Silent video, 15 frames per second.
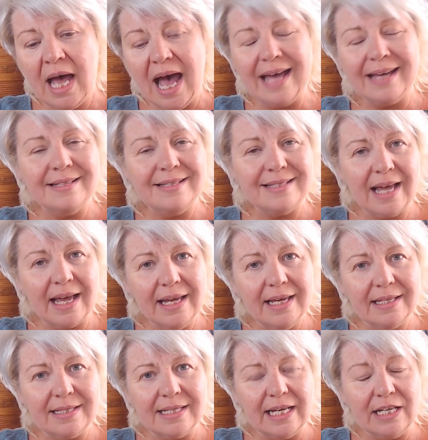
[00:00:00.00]

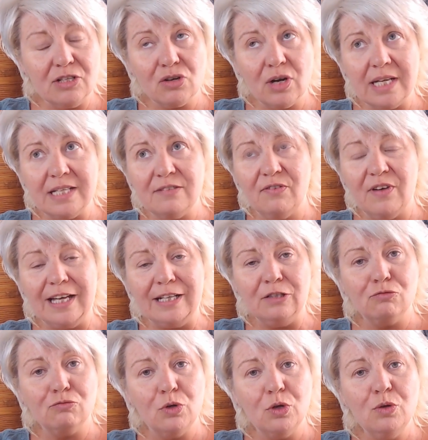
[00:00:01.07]
anxiety, try to find
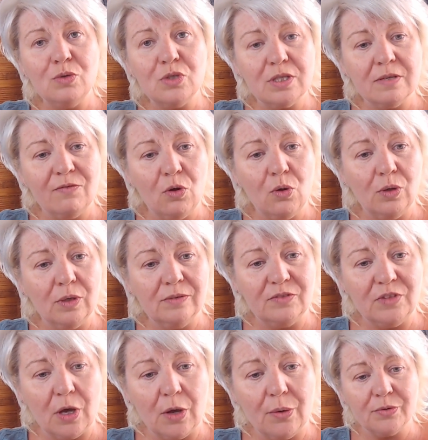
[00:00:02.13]
the roots of all of
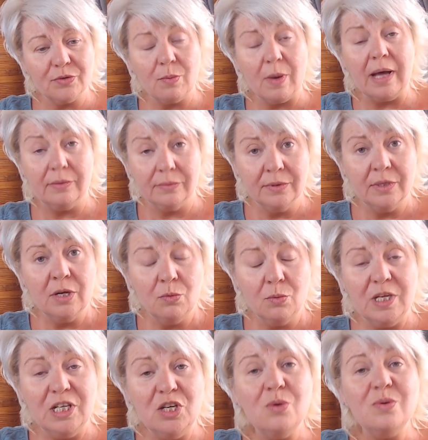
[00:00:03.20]
those. Well,
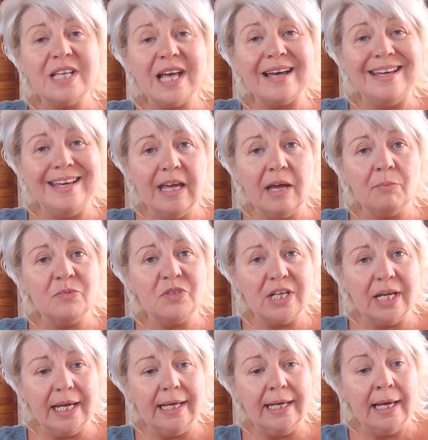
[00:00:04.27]
we use
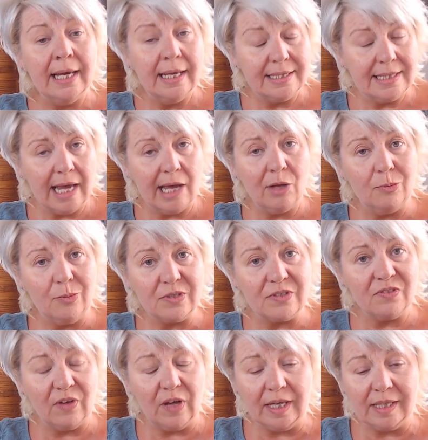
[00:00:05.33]
IEMT to help us
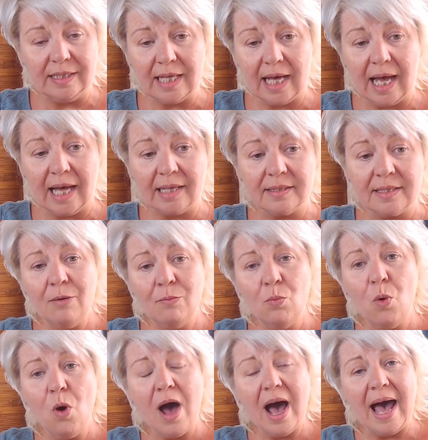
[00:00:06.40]
find that. And
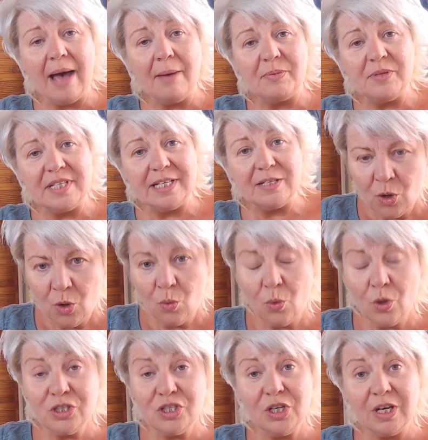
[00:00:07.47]
what happens is
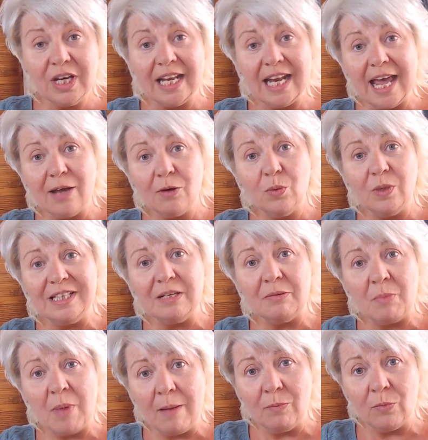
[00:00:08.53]
once you connect with the
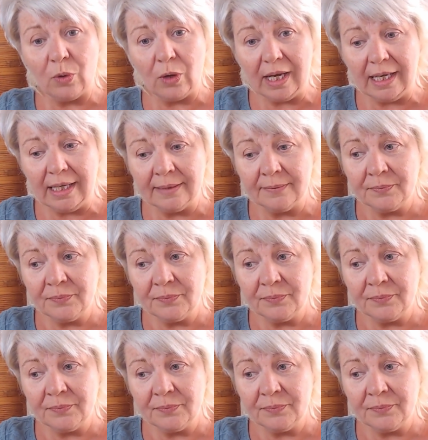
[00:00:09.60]
memory